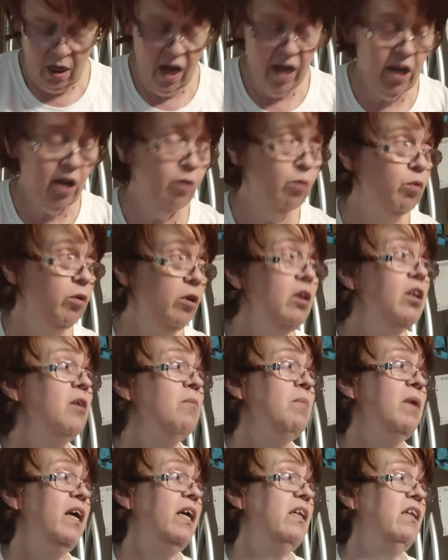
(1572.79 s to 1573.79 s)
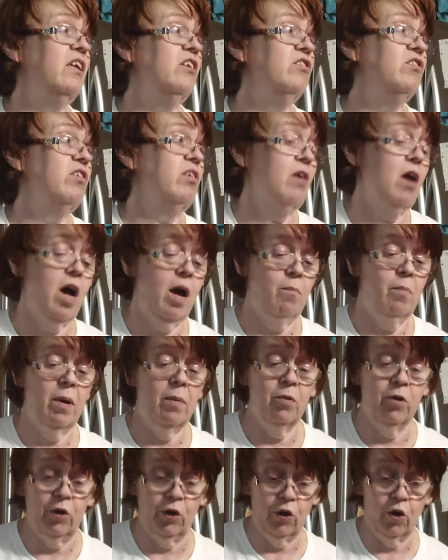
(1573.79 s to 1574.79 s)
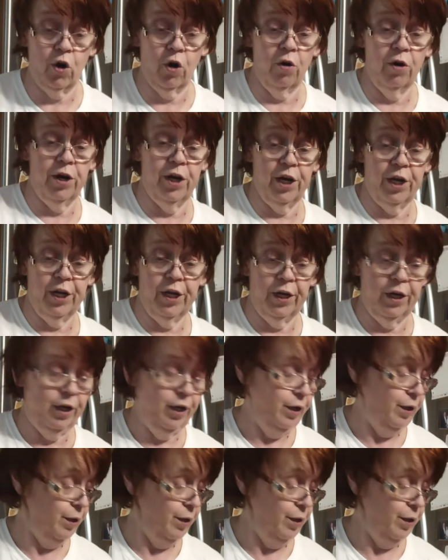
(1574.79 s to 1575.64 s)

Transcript: I could really make this hot by putting curry in it.